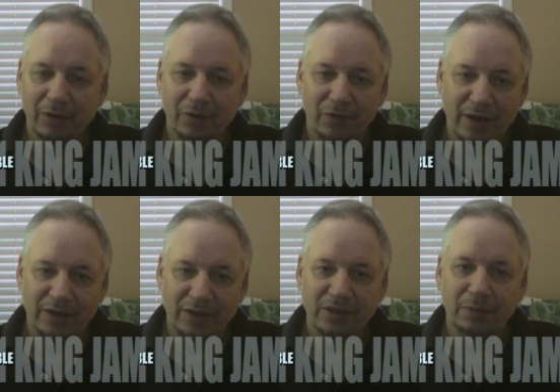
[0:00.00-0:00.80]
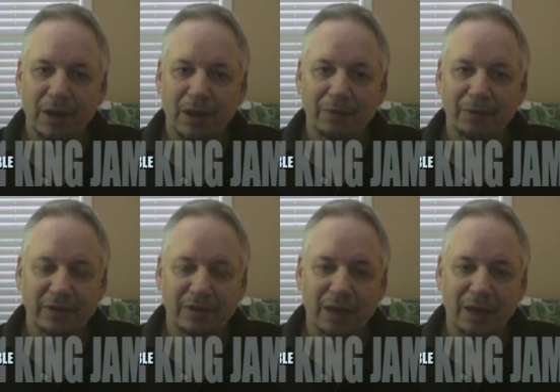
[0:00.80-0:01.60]
That is the Bible that
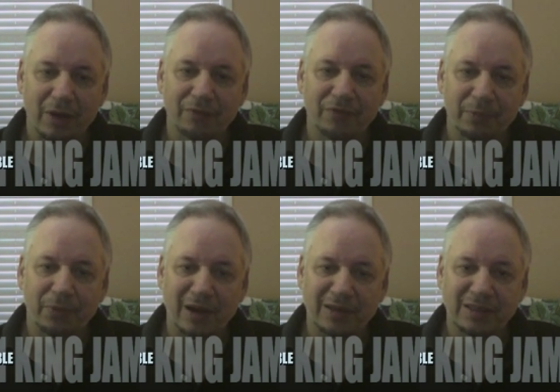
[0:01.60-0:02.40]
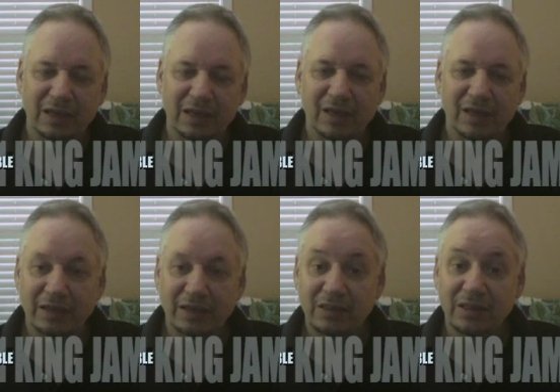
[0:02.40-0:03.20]
came off the press
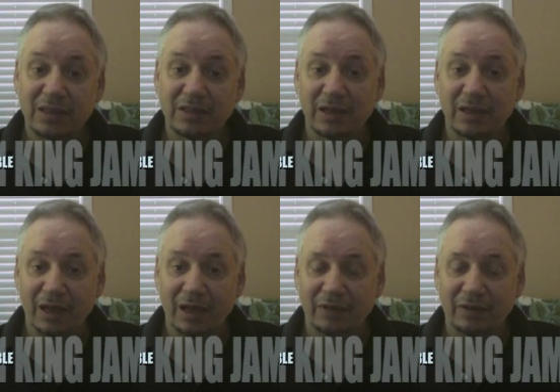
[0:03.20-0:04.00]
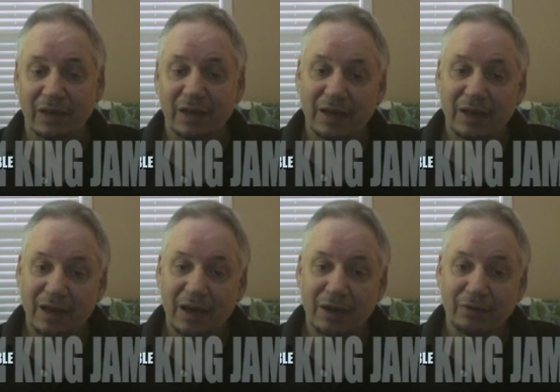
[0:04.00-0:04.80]
in 1611.
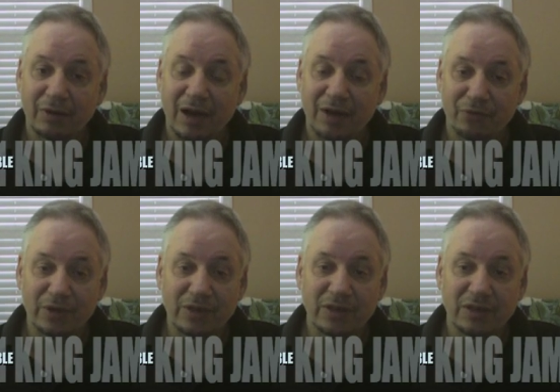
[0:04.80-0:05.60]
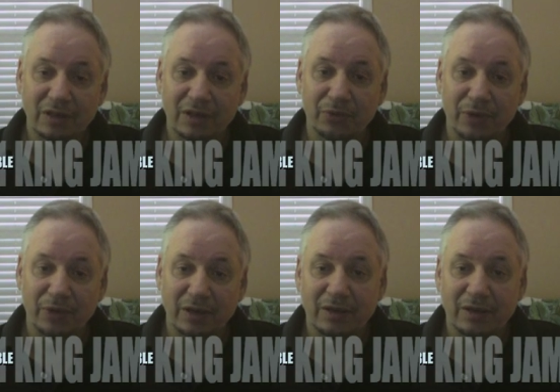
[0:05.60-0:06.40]
Now, I've recently
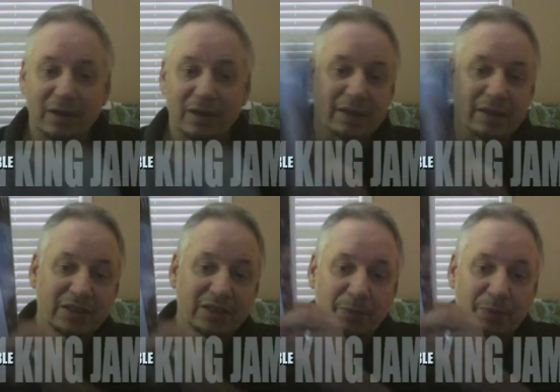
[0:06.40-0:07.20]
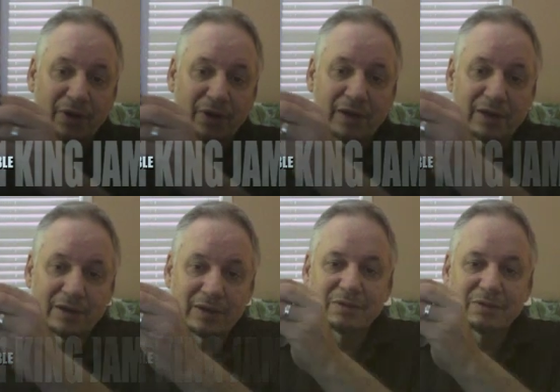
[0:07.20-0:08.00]
written this book,
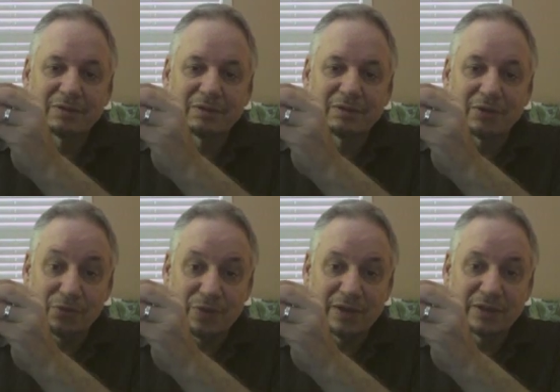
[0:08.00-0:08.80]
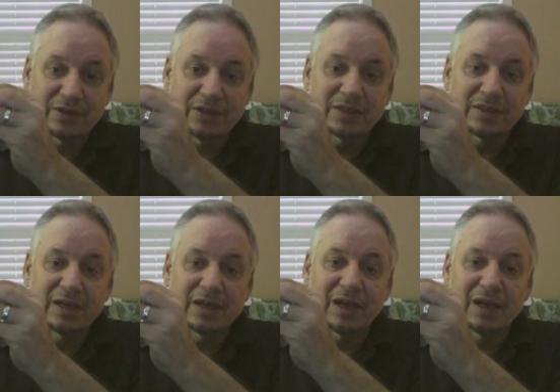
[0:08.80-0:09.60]
The Real
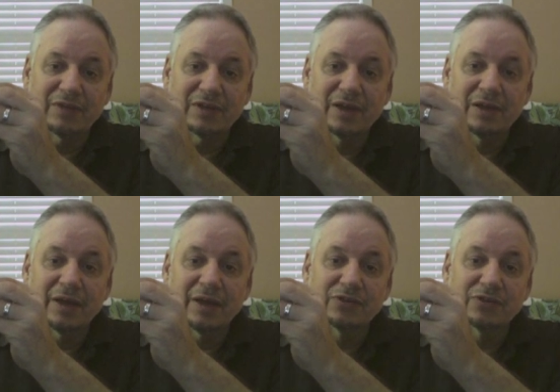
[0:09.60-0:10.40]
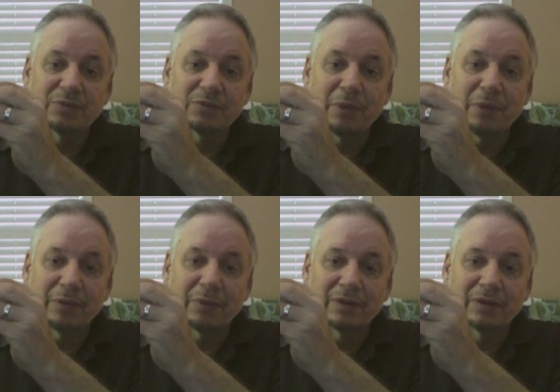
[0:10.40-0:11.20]
1611 King James Bible.